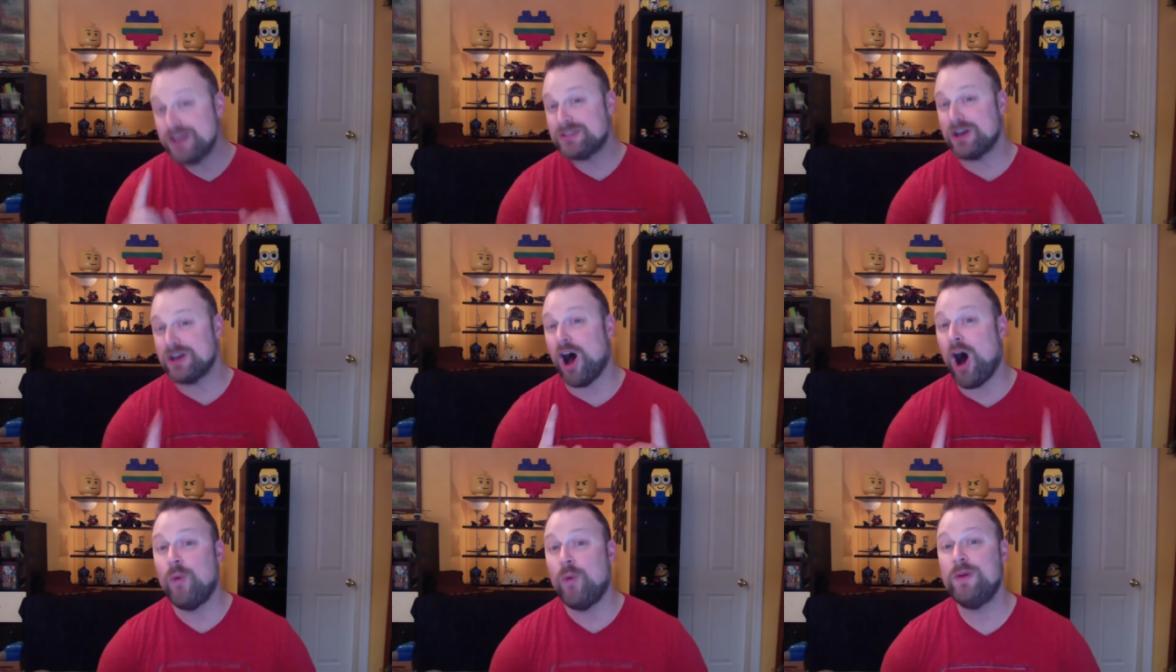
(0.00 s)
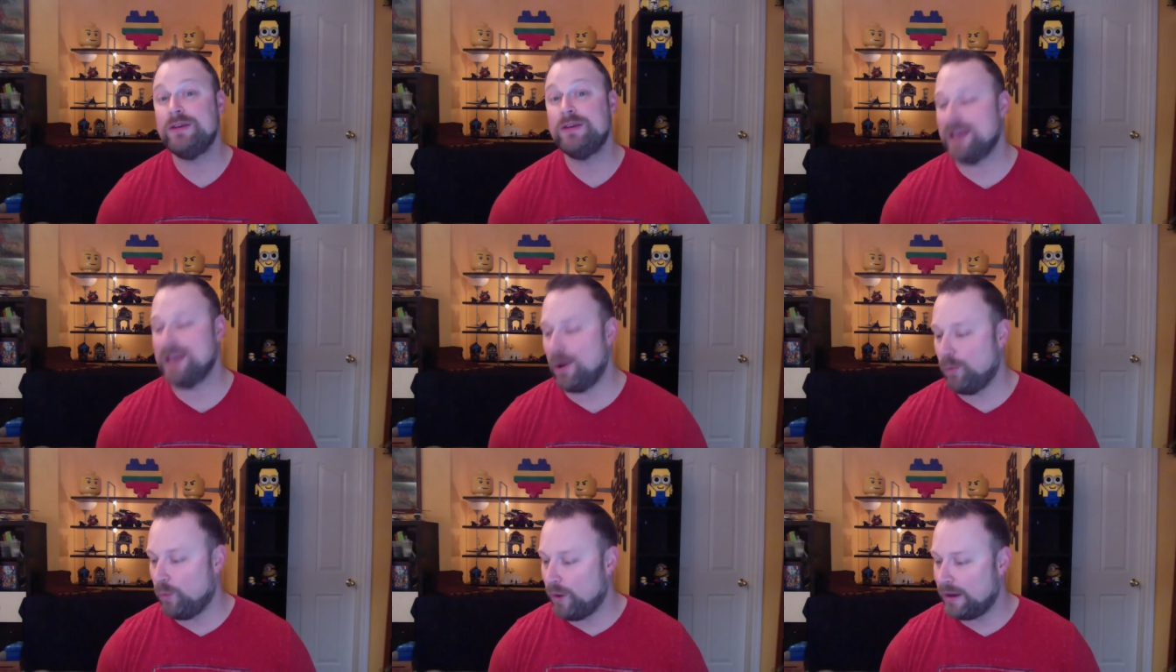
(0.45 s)
always
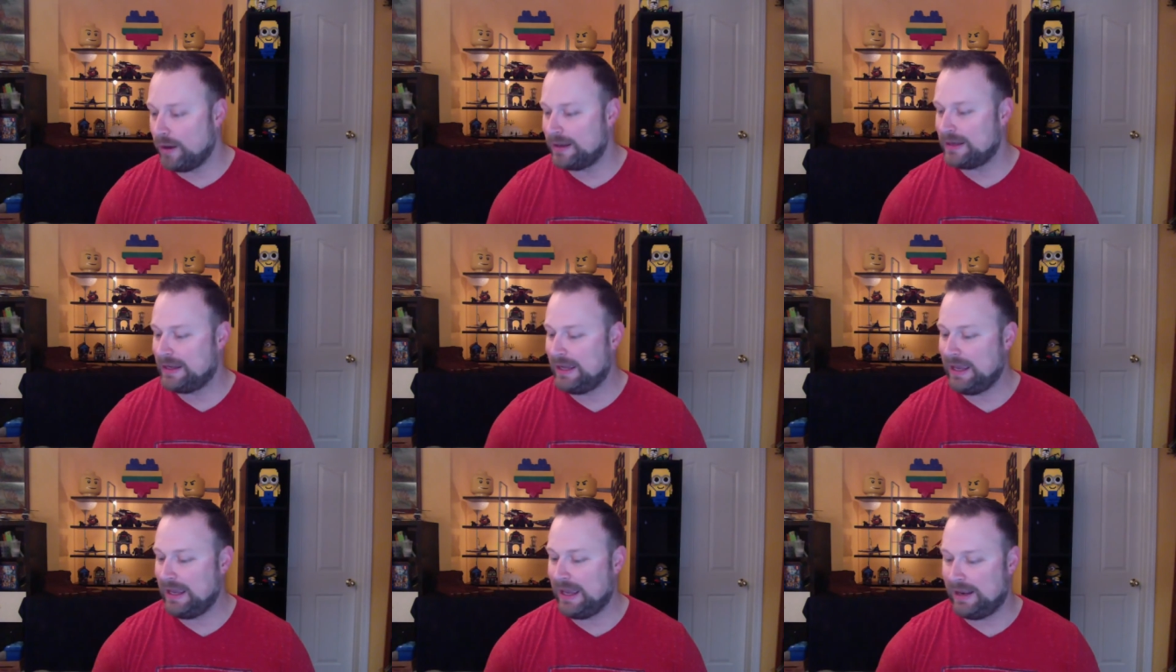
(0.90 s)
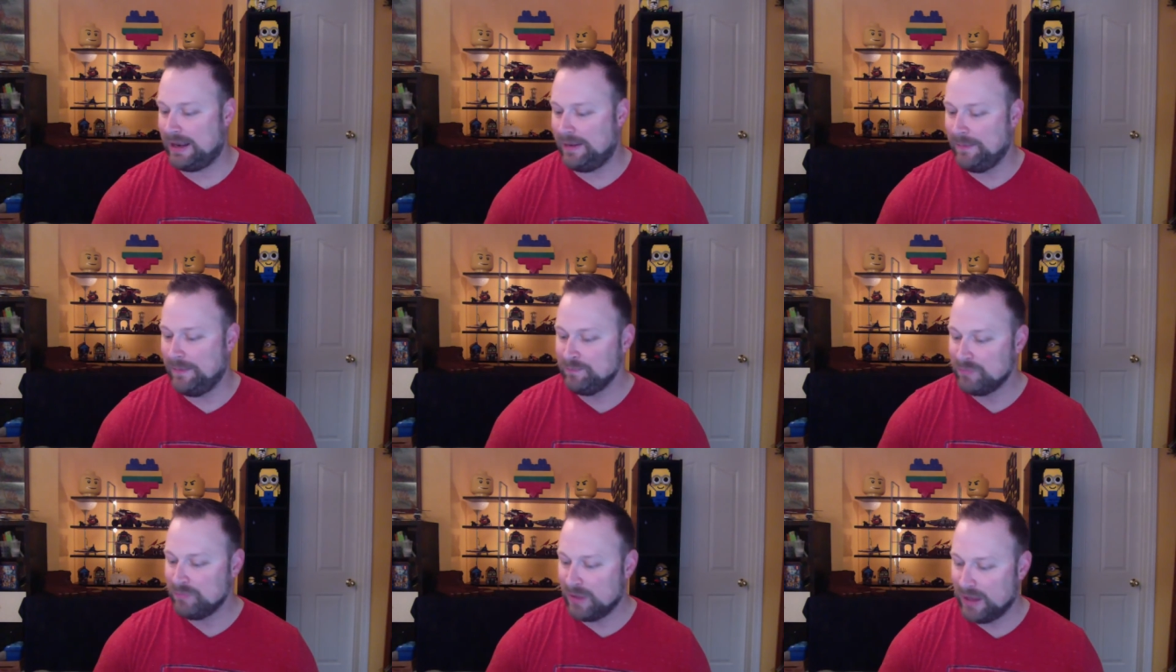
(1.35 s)
that one kid
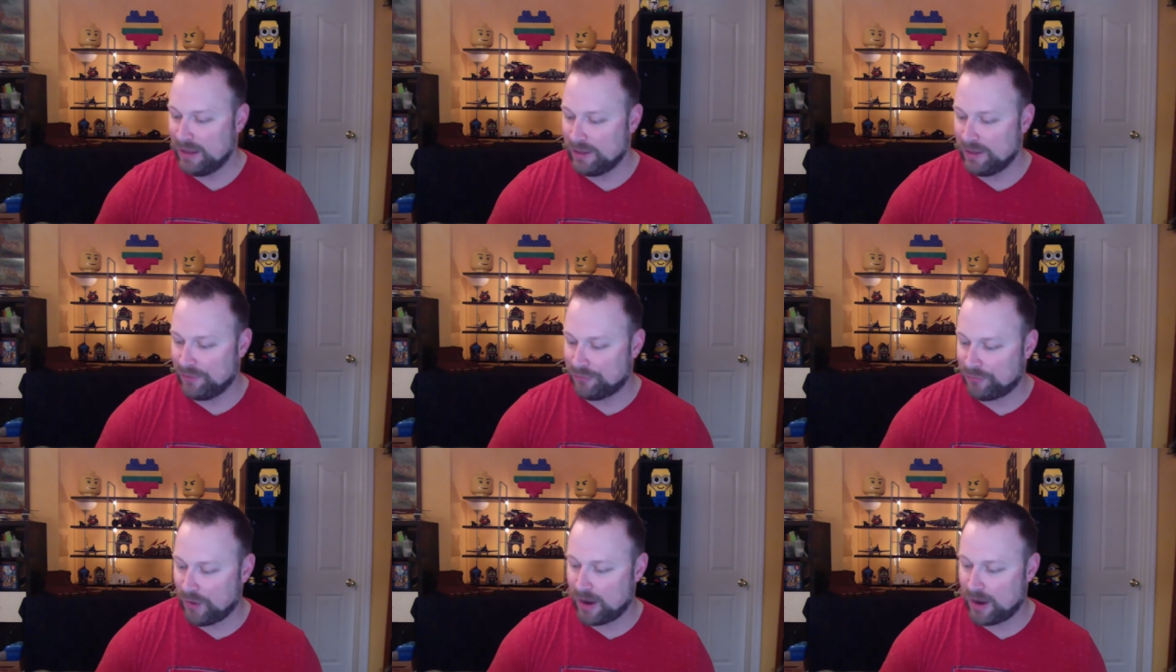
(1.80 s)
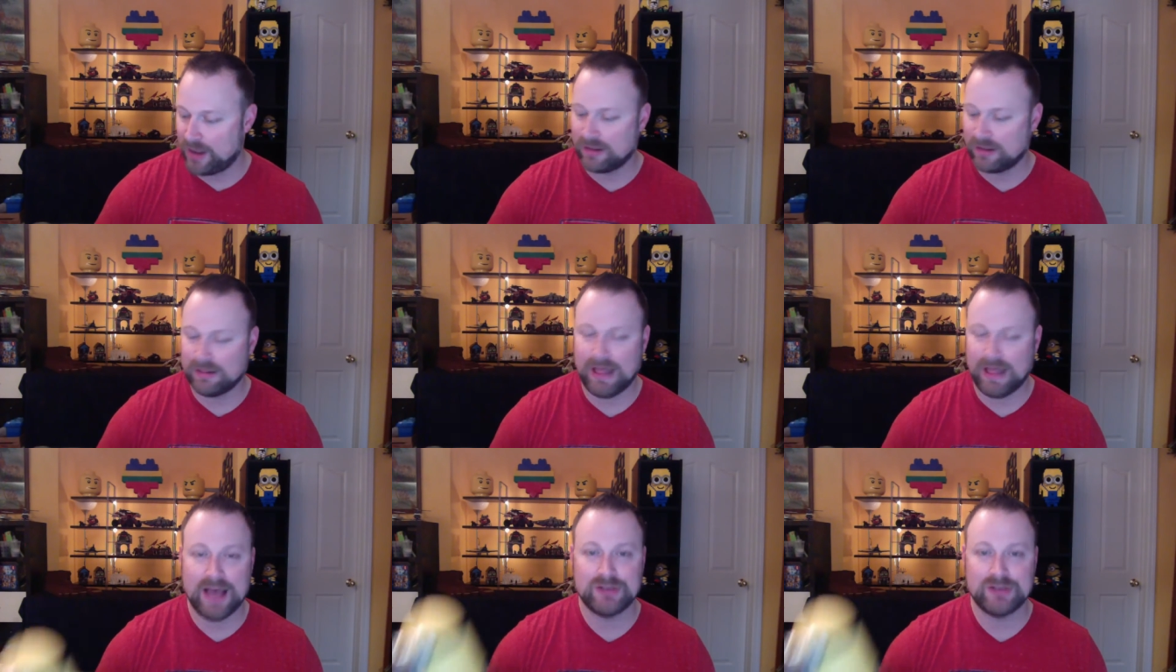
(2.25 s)
in the front of the
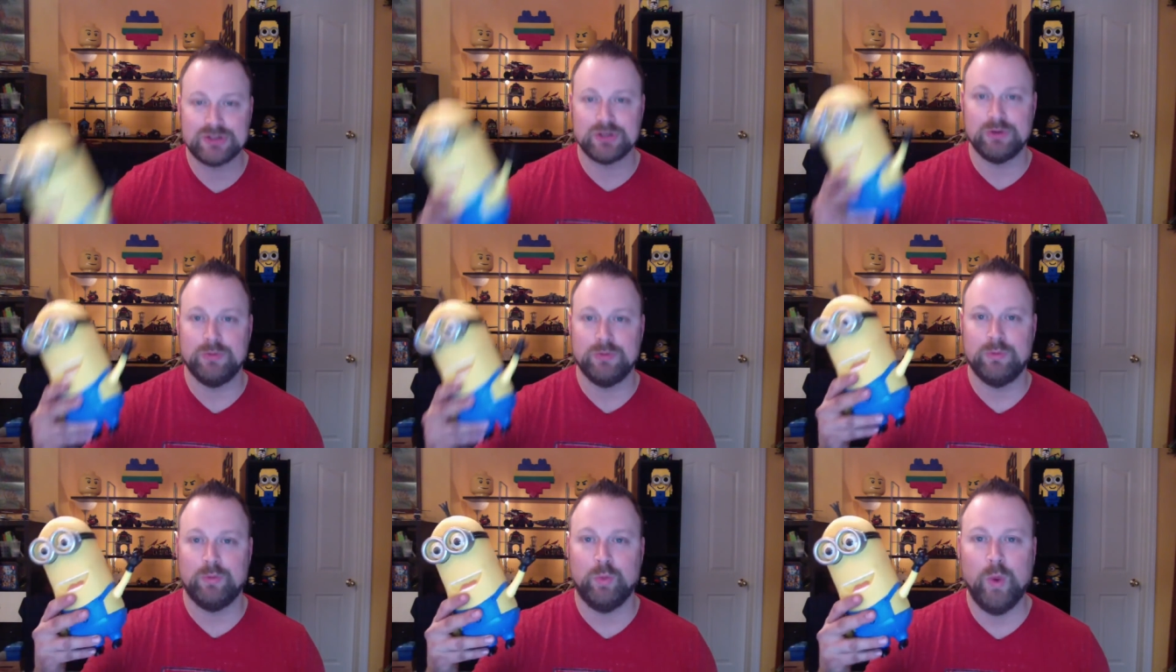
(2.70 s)
classroom